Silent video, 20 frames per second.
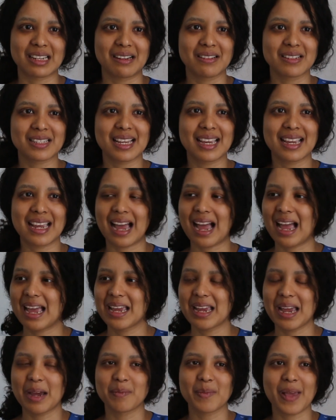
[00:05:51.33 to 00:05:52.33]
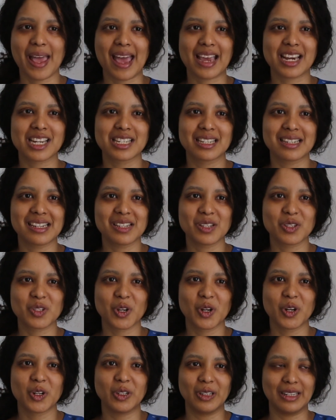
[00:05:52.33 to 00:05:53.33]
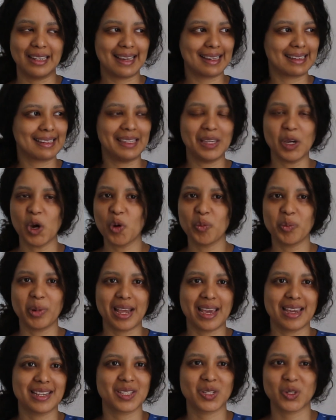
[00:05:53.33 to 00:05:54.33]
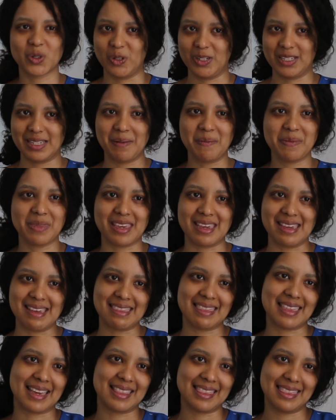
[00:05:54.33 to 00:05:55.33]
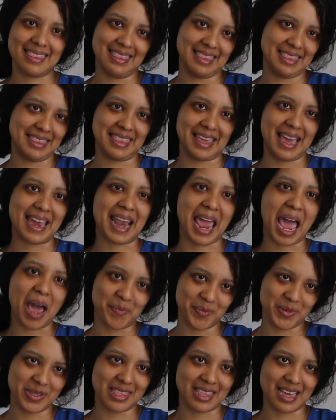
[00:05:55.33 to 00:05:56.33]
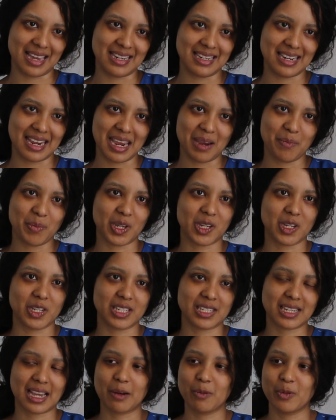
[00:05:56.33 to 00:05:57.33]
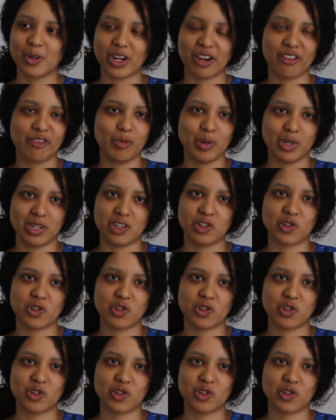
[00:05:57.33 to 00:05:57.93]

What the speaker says: I was like, I am actually so lucky or blessed or something that happened that day, because I would have been in